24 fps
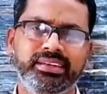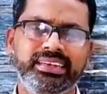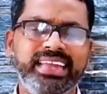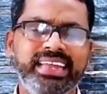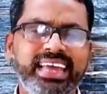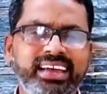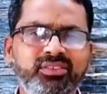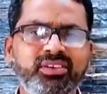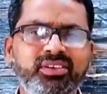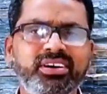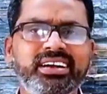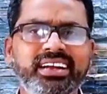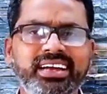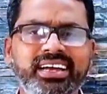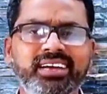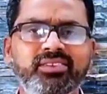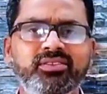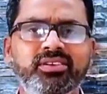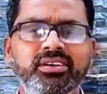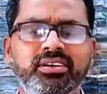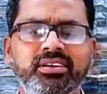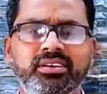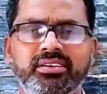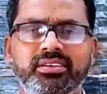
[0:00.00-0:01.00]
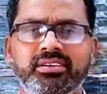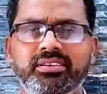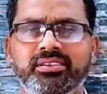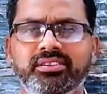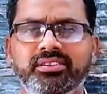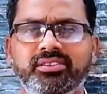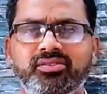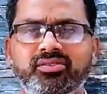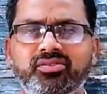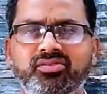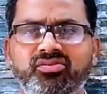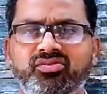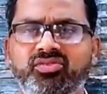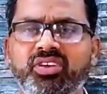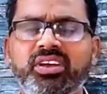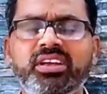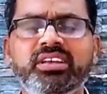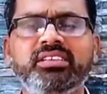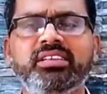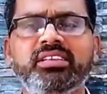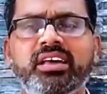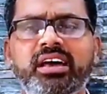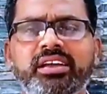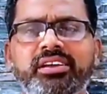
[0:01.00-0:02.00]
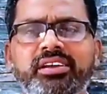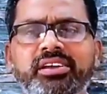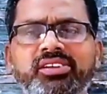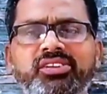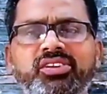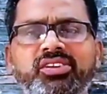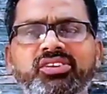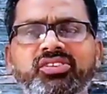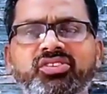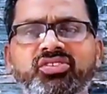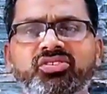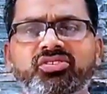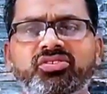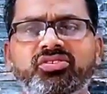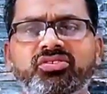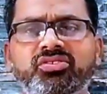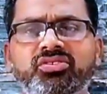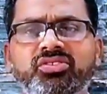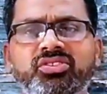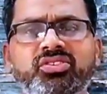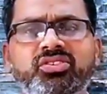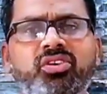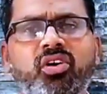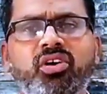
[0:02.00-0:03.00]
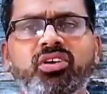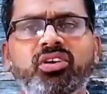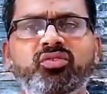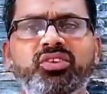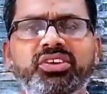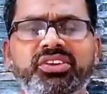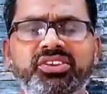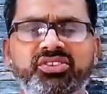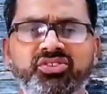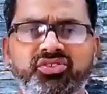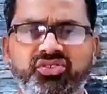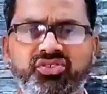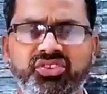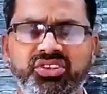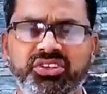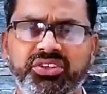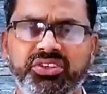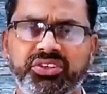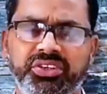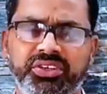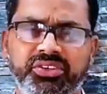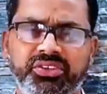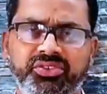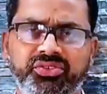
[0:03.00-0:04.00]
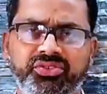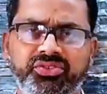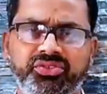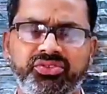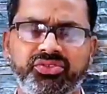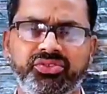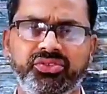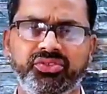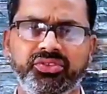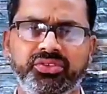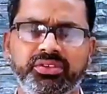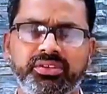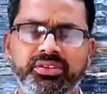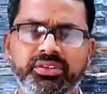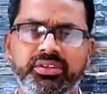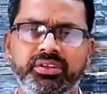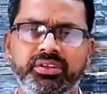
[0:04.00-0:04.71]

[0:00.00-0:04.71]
Never ever think that it is not very serious.